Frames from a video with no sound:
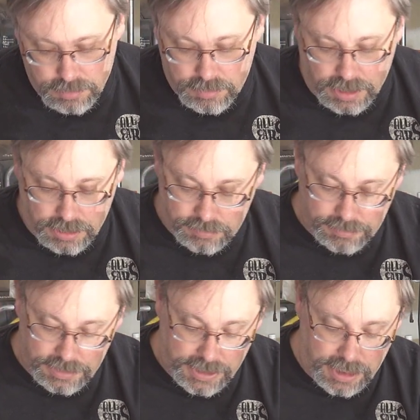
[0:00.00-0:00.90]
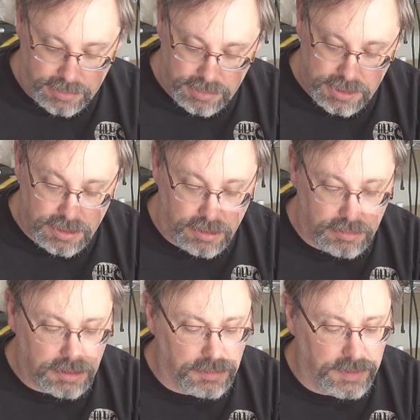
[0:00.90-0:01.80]
Okay, again, this is
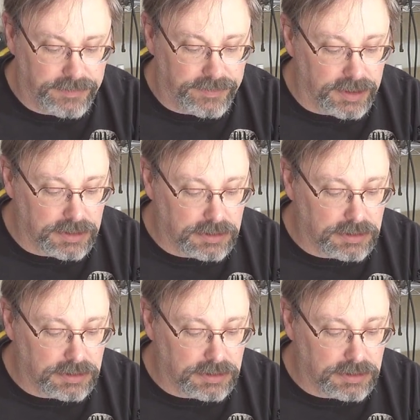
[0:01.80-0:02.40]
all going to be fun.